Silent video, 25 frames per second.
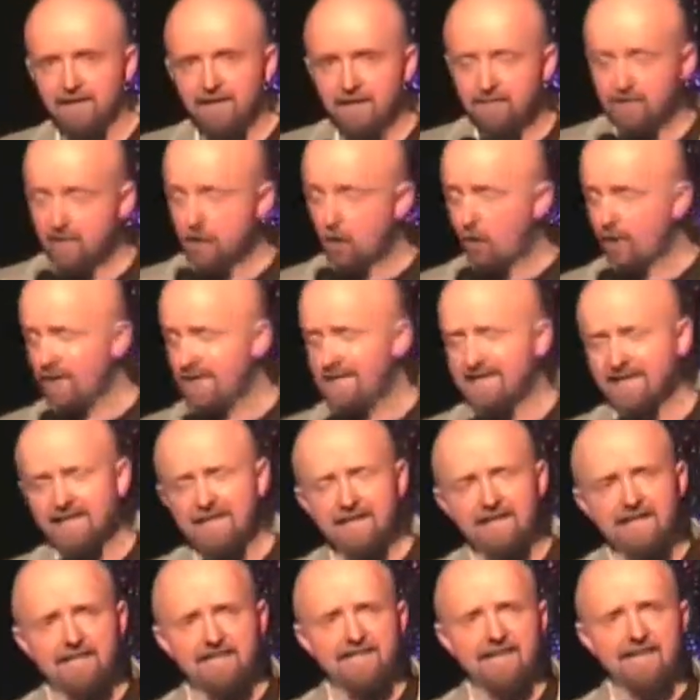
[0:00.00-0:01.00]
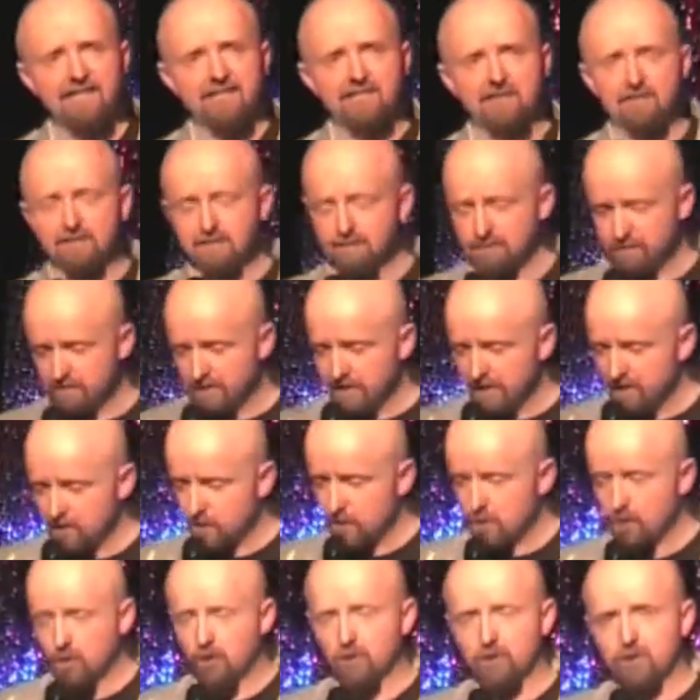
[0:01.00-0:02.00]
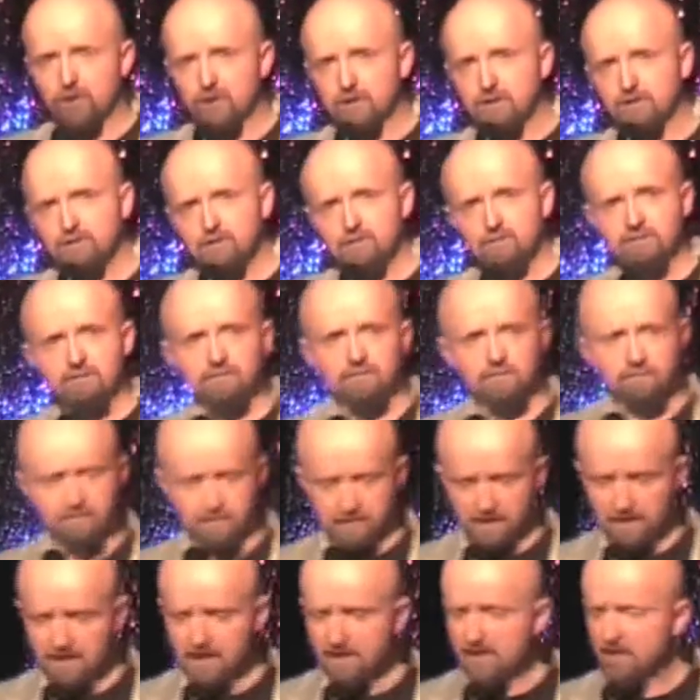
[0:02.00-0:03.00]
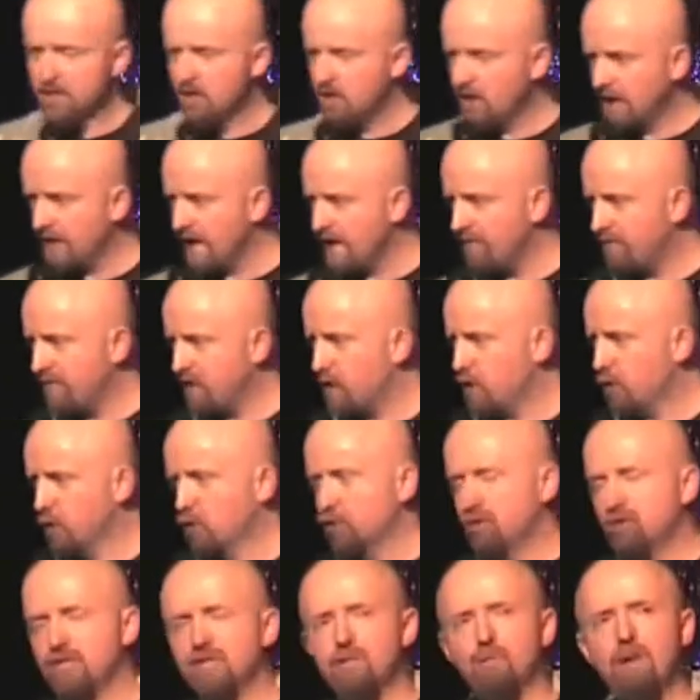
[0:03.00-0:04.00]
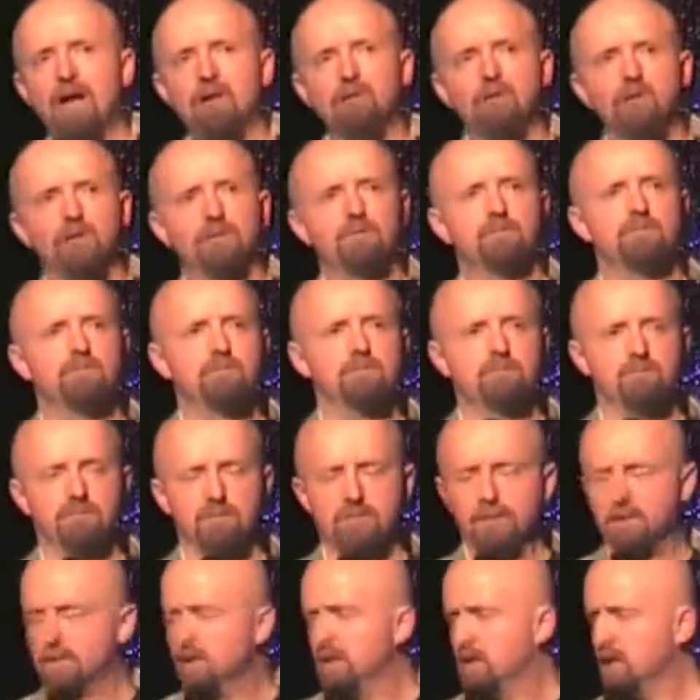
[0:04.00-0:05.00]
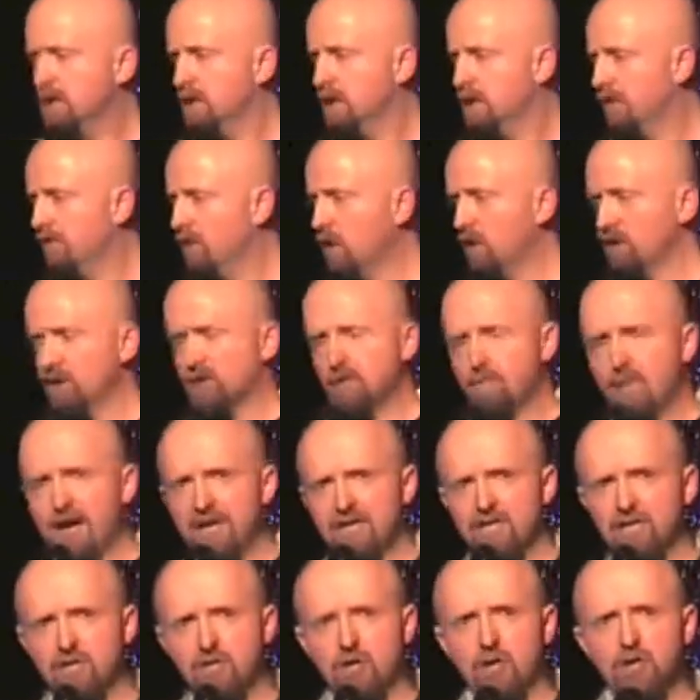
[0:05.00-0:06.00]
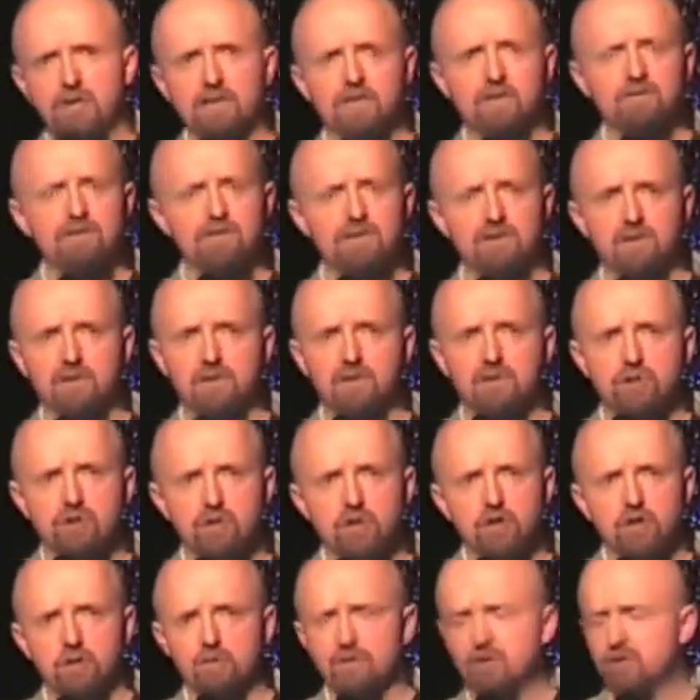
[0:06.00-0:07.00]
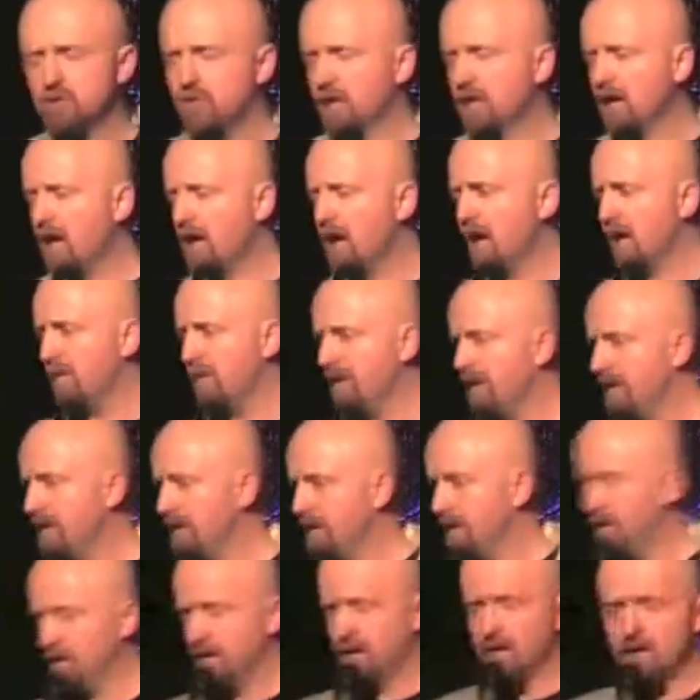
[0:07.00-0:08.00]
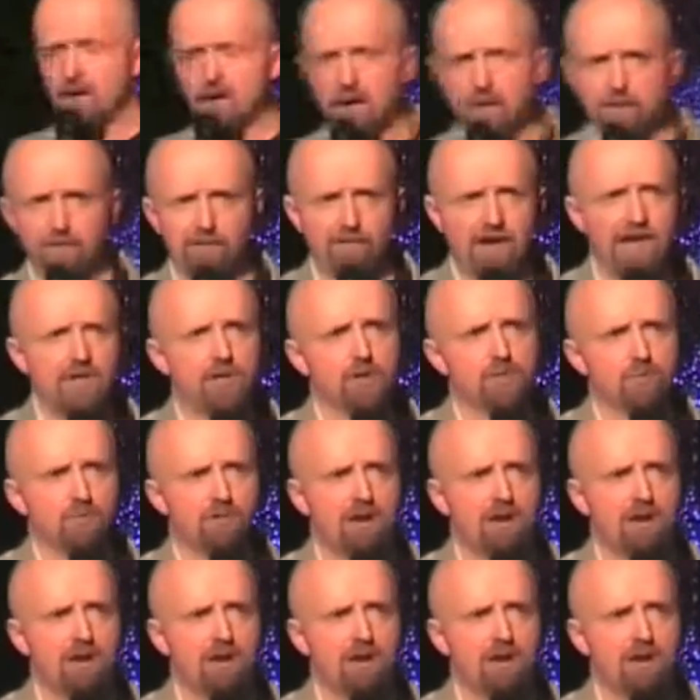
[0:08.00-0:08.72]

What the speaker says: If you go in a delicatessen in Chorlton, nearly every country's welcome. I've got Spanish olives, German salami, French